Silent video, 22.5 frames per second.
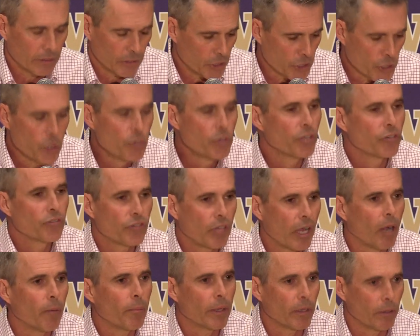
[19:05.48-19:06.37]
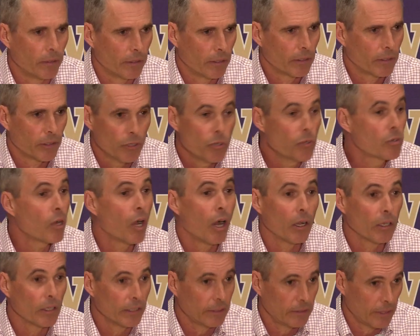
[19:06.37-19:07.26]
you just tell me, you
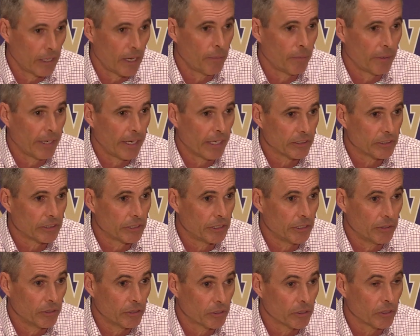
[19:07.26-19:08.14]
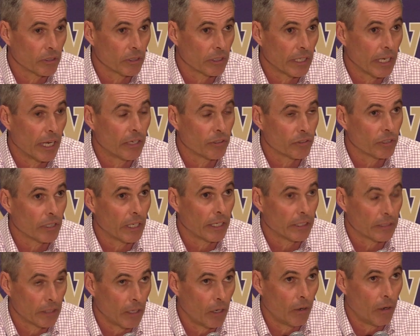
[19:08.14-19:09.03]
call it, I'm going to execute it. Certain guys are
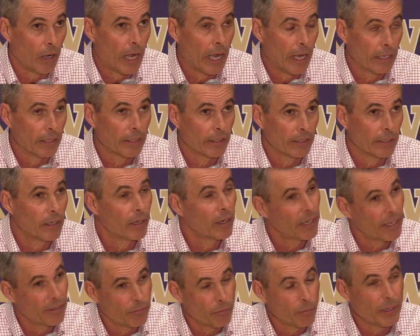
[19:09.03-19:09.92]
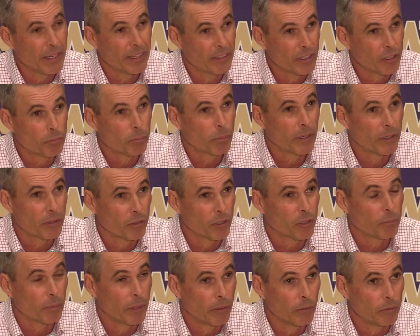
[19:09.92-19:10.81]
like, no, if we had this play or
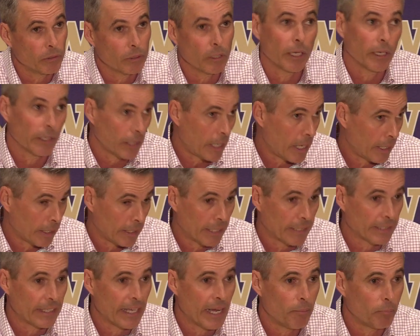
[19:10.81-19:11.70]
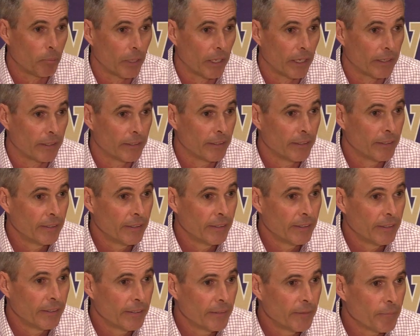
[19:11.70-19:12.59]
this play, would you like, I'd like that play.
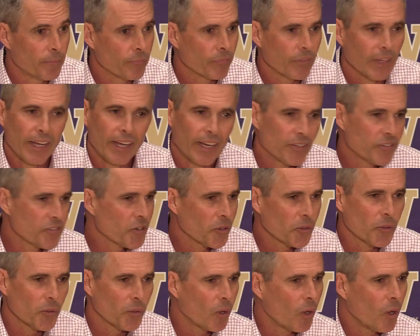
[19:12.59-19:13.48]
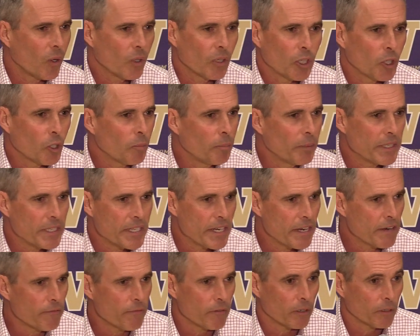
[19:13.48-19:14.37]
And so they're all a little bit
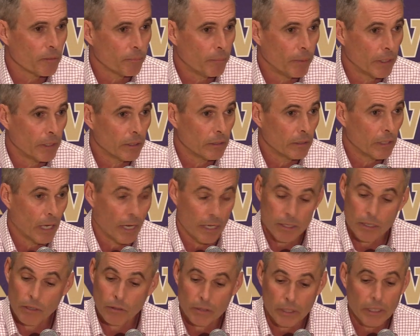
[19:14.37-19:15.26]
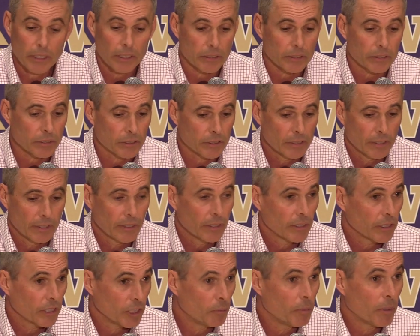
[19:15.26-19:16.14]
different, but I know this,
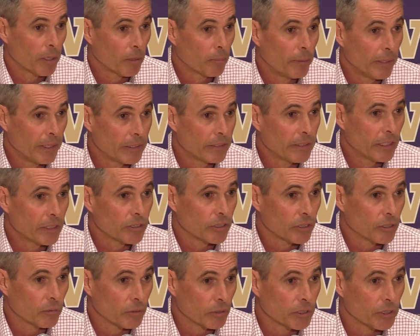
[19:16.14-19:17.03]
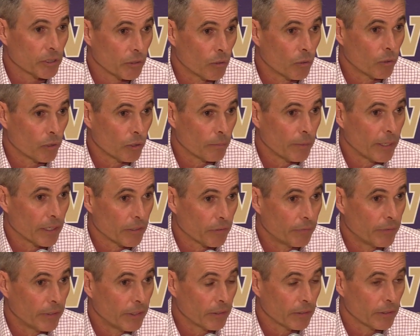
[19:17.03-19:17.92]
you better pay attention to what your
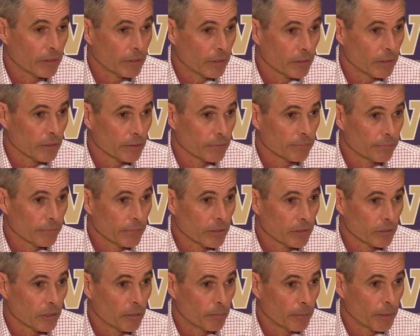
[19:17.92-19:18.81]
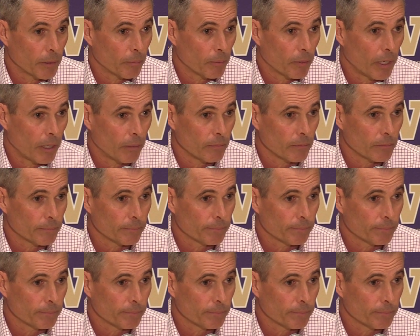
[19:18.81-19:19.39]
quarterback's feeling or it's going to be a problem.